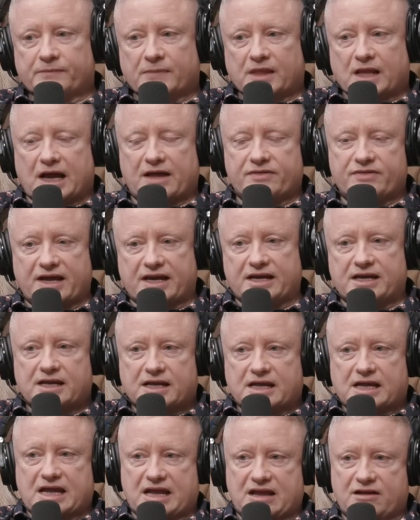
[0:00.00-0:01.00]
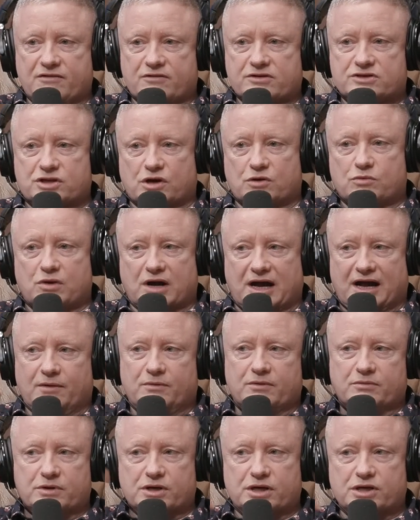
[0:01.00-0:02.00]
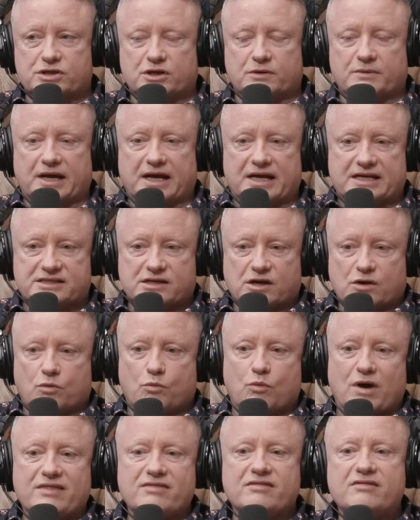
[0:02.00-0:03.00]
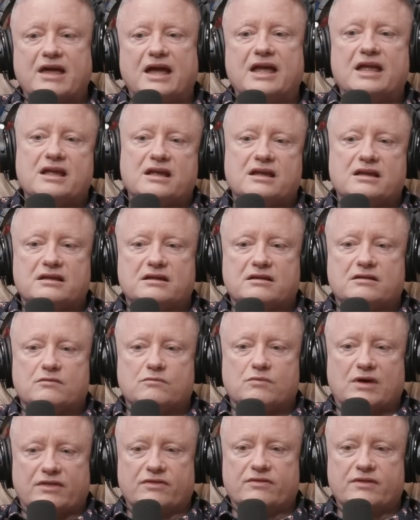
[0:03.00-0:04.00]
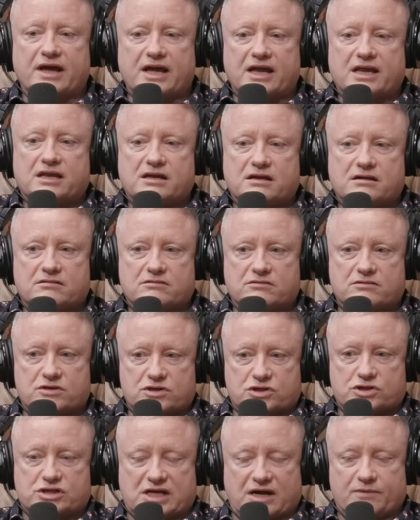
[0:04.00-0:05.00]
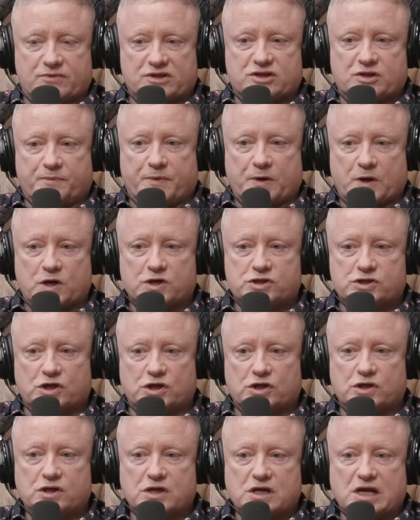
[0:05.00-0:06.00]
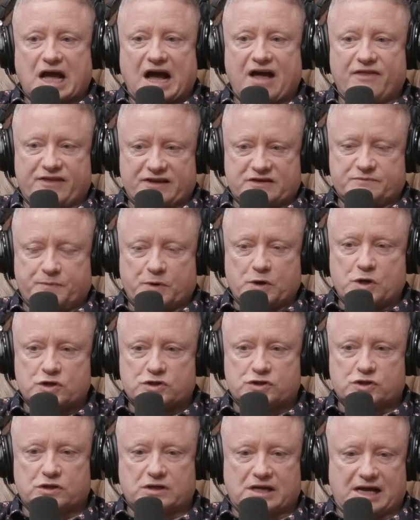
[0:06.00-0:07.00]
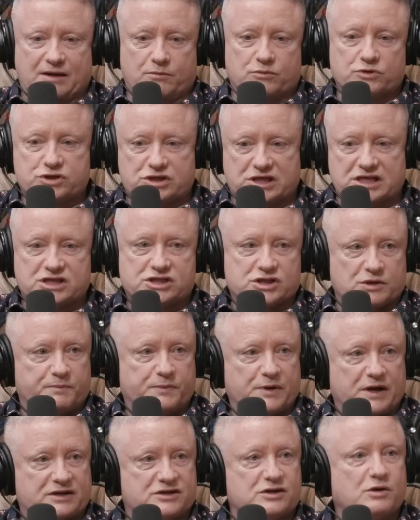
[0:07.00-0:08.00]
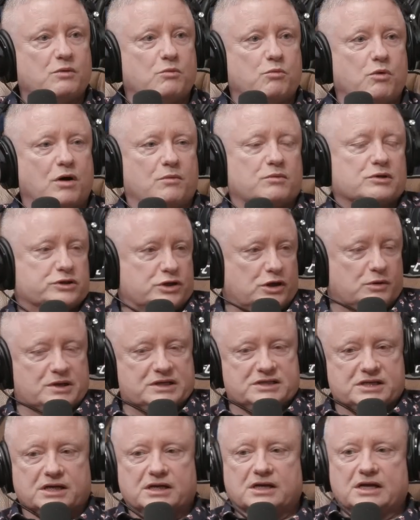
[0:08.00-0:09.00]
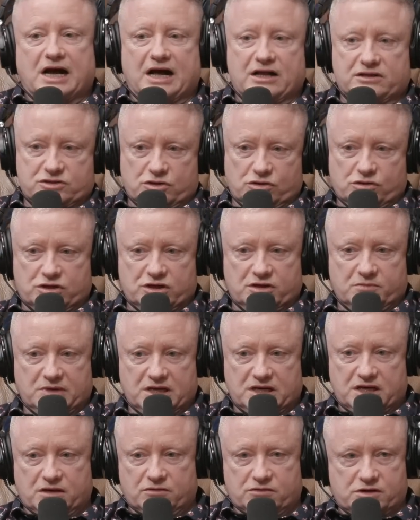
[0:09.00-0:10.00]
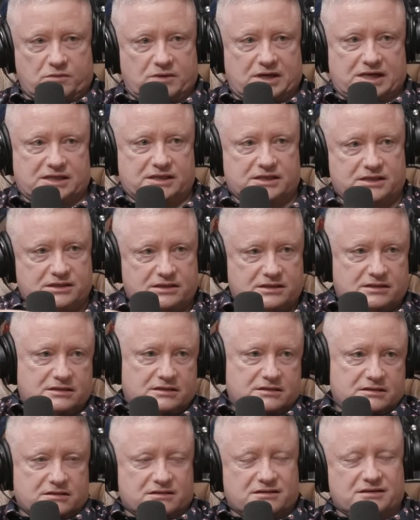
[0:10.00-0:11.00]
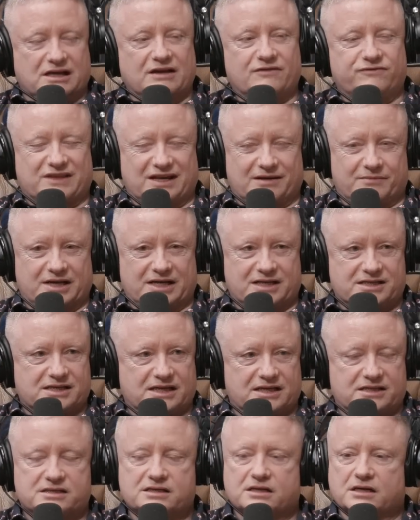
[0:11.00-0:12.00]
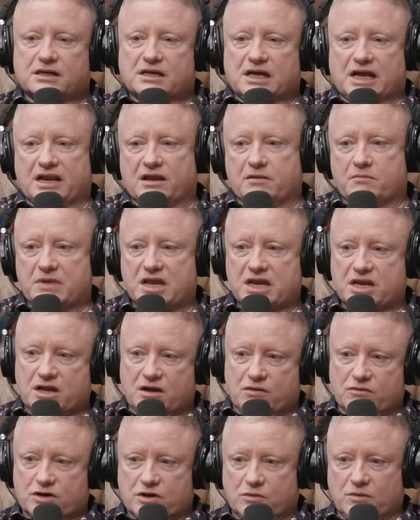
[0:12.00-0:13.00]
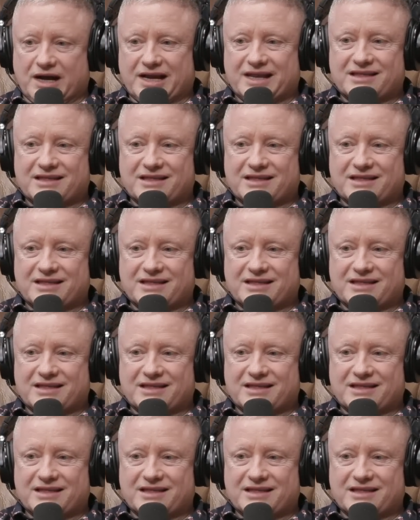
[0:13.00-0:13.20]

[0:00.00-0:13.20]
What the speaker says: And then, so how I'm going to do it is, when they get with the person, and this person, I will teach so what we'll do is, I'll talk in a mediocre way, if that makes sense, in a mediocre way.